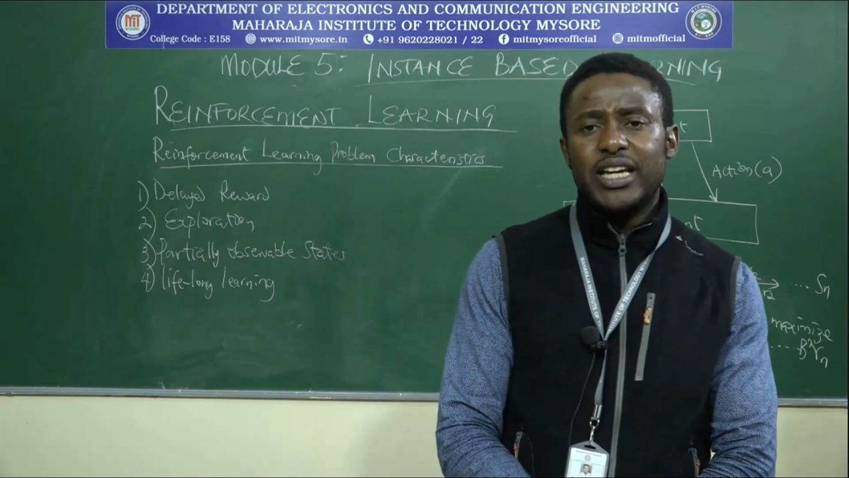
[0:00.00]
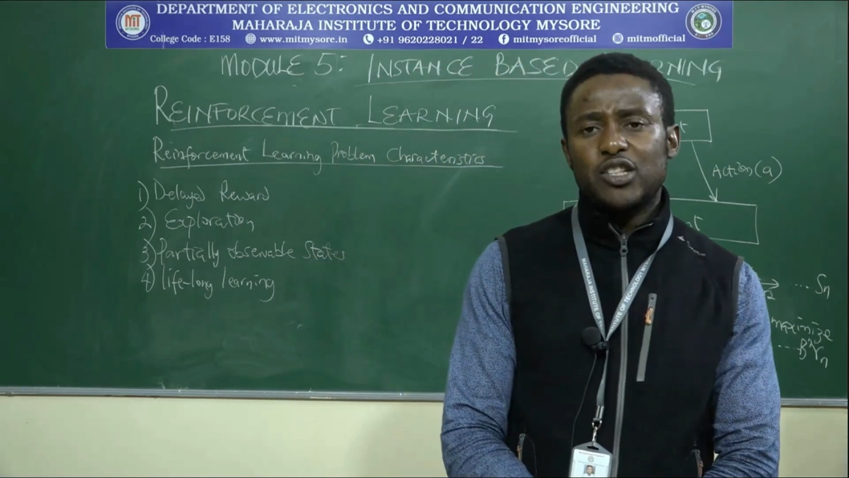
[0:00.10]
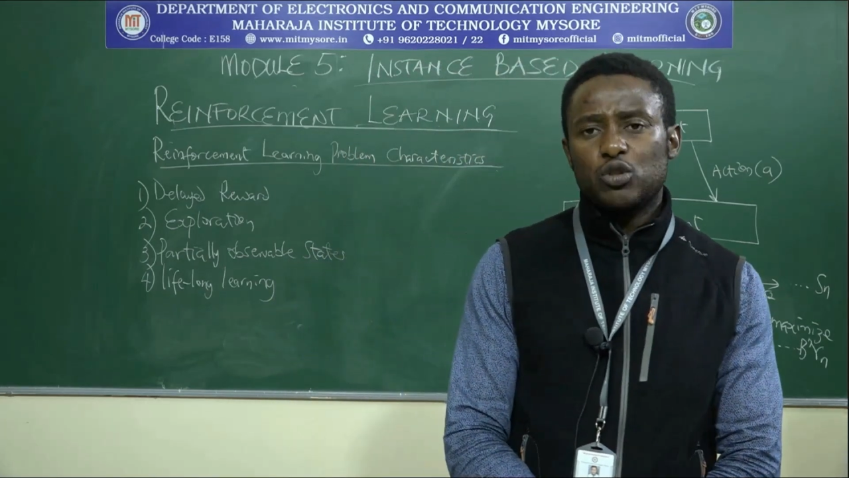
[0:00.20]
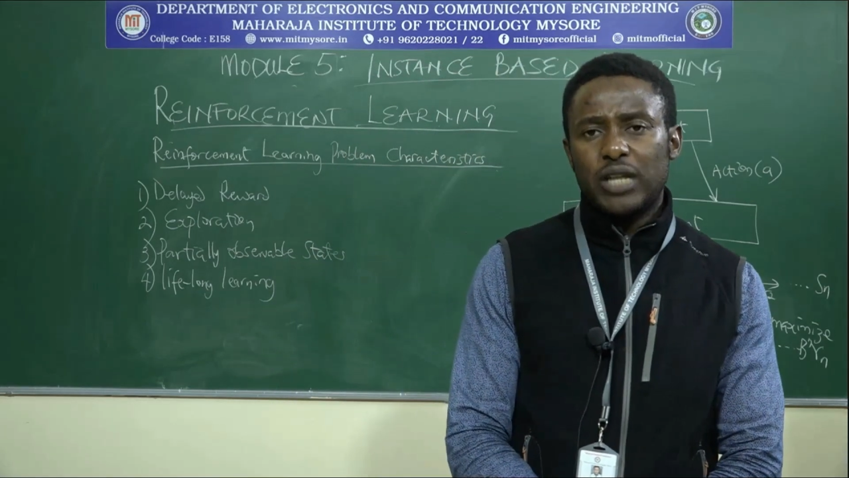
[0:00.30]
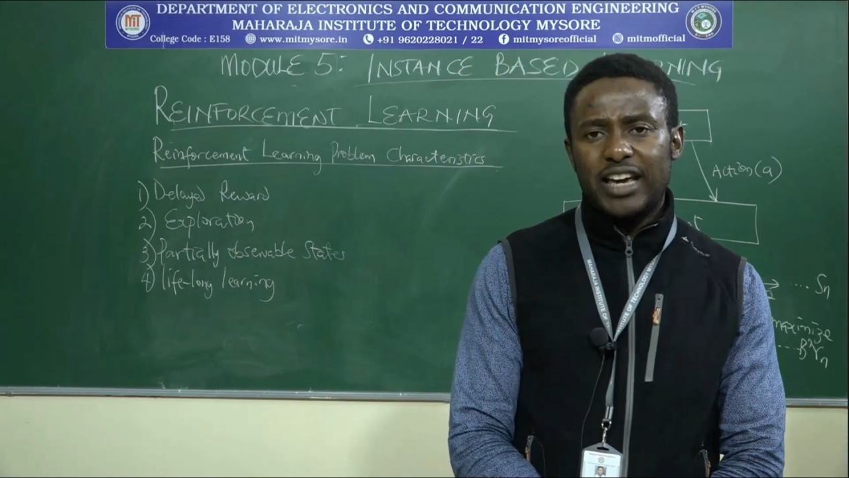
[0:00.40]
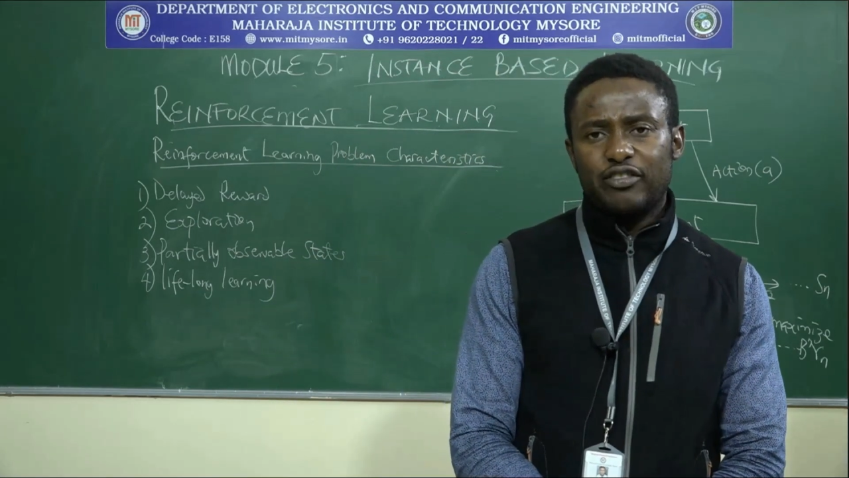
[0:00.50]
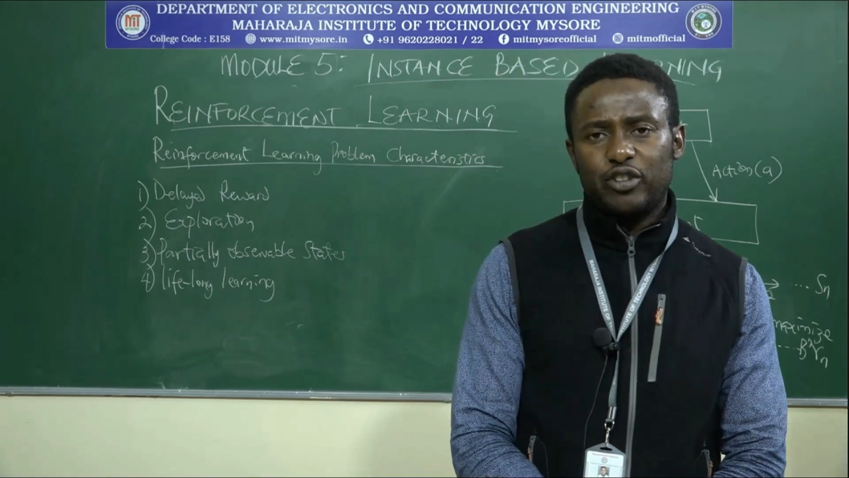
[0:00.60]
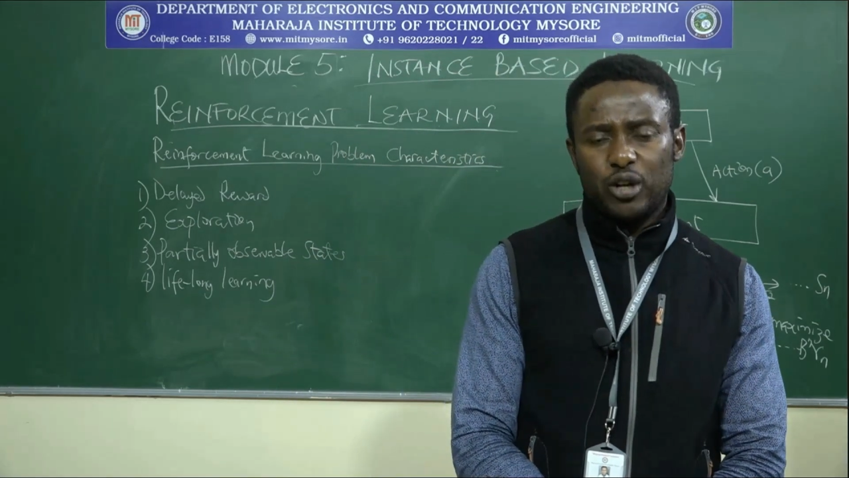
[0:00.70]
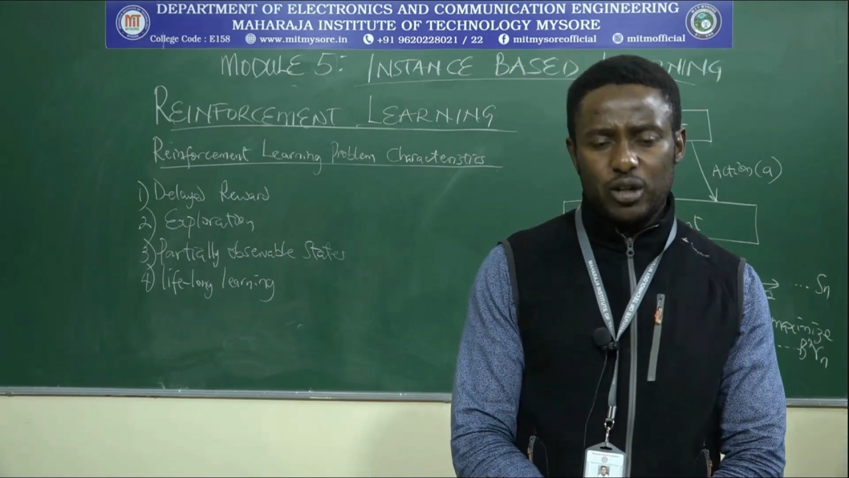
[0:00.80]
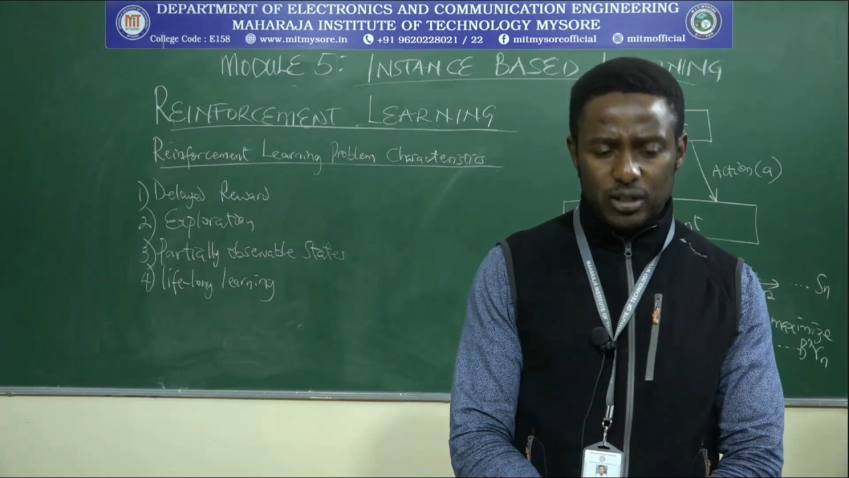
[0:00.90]
we get to
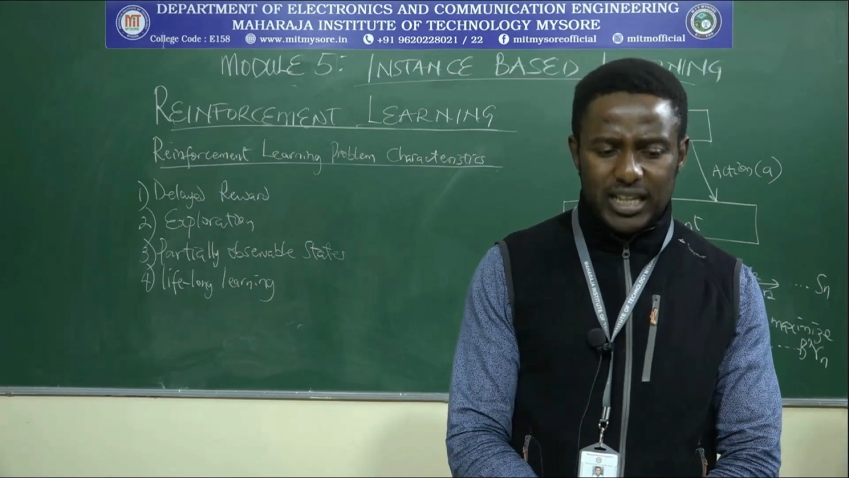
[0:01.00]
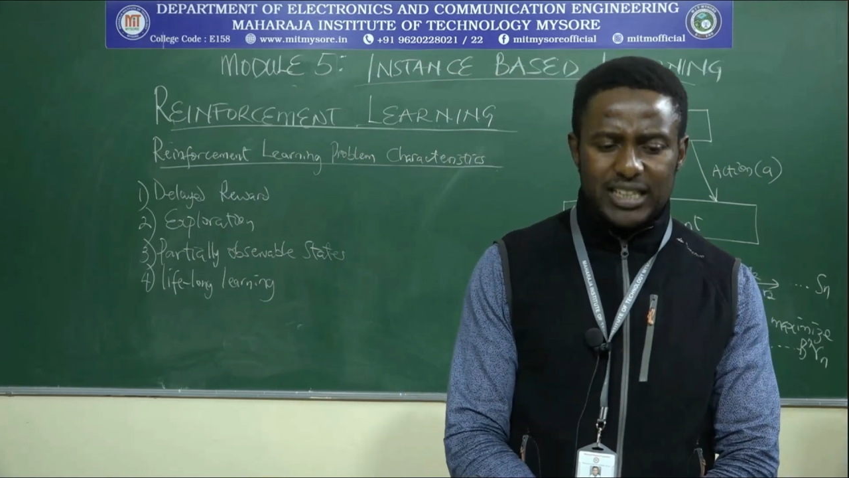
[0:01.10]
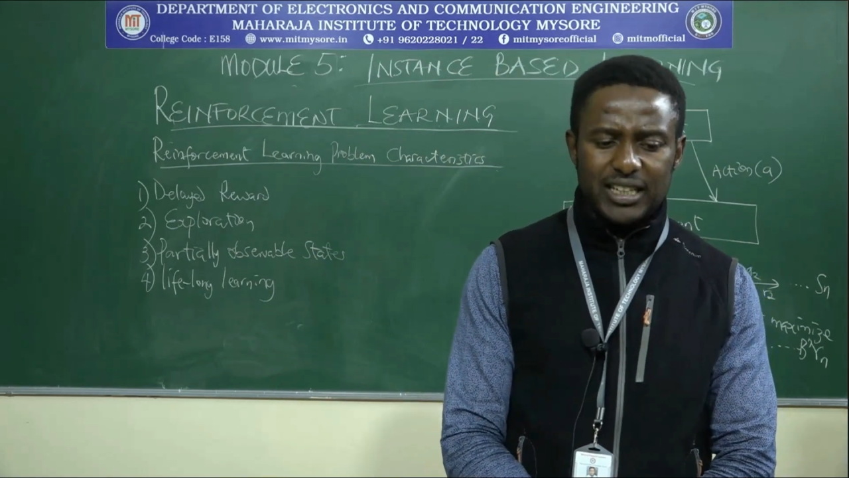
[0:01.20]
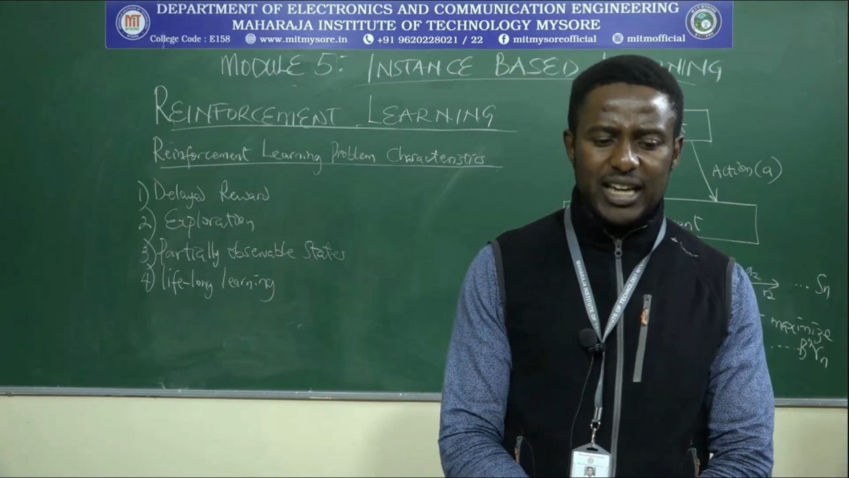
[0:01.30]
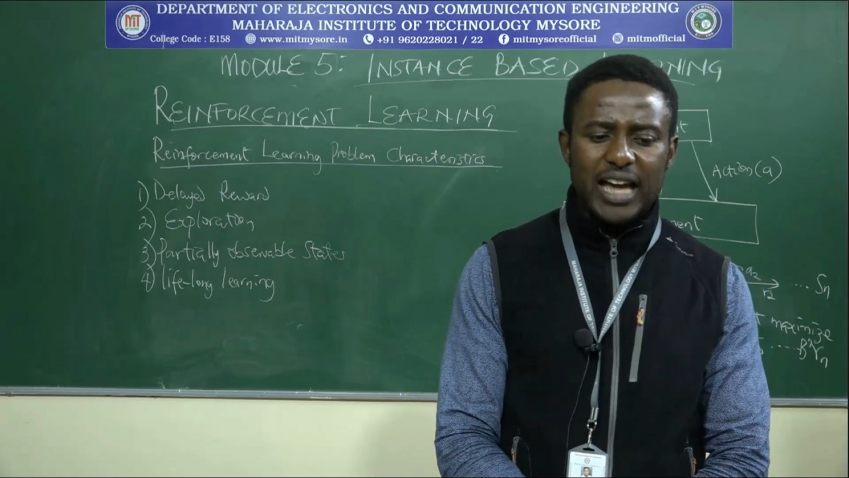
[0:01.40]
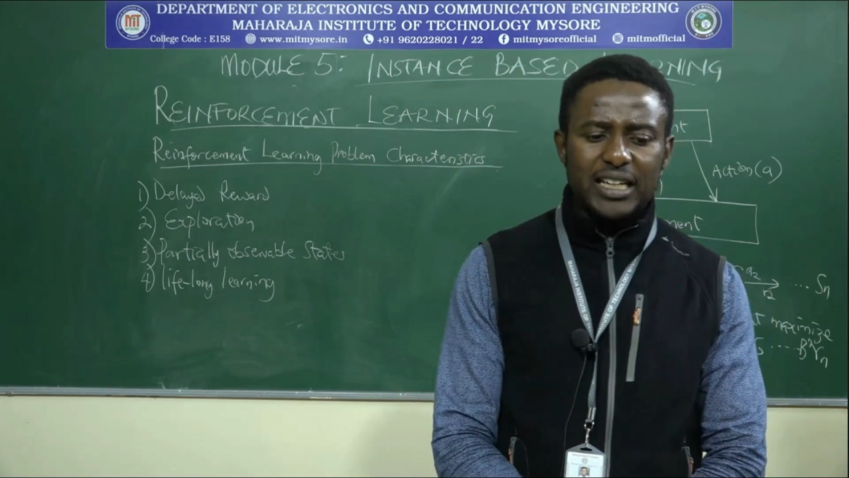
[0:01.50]
lifelong learning.